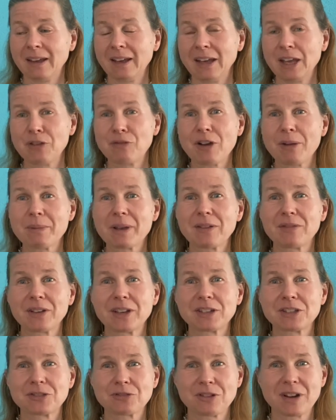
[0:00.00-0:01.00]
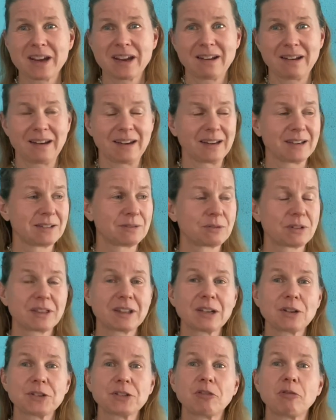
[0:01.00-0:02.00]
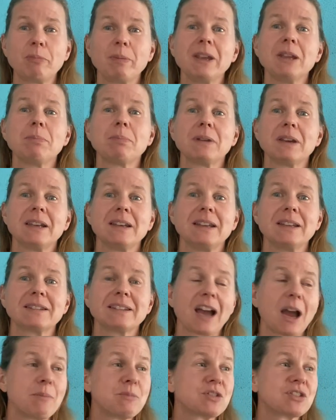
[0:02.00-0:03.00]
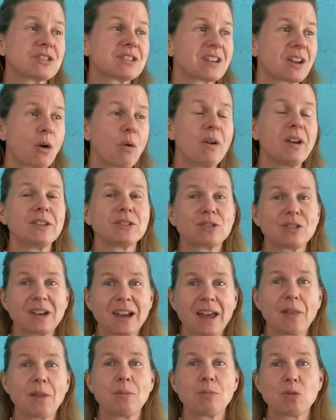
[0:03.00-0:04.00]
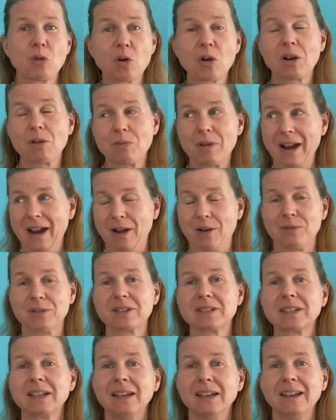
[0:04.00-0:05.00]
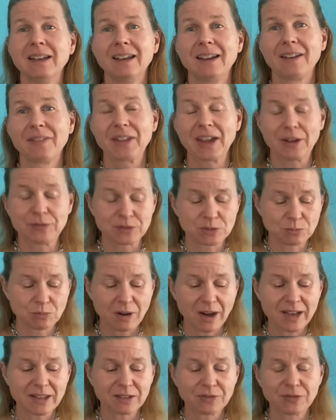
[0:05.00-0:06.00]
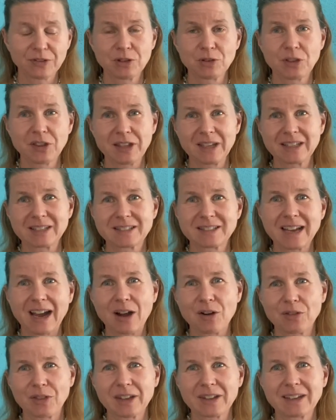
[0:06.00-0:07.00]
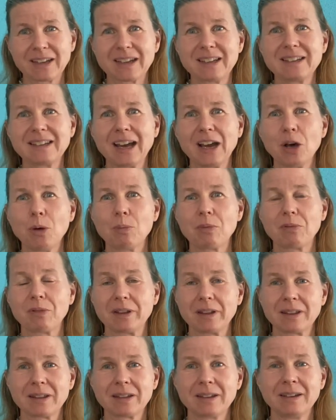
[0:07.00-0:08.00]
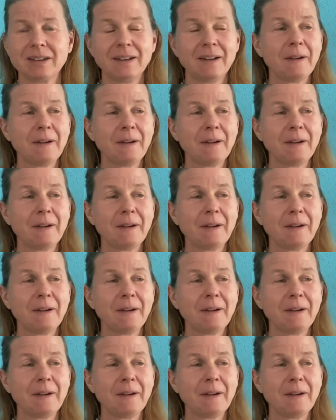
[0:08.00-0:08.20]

If I'm giving a training with a lot of people in it, I'm just going to let them walk around. They have to write a few things down that they need help with.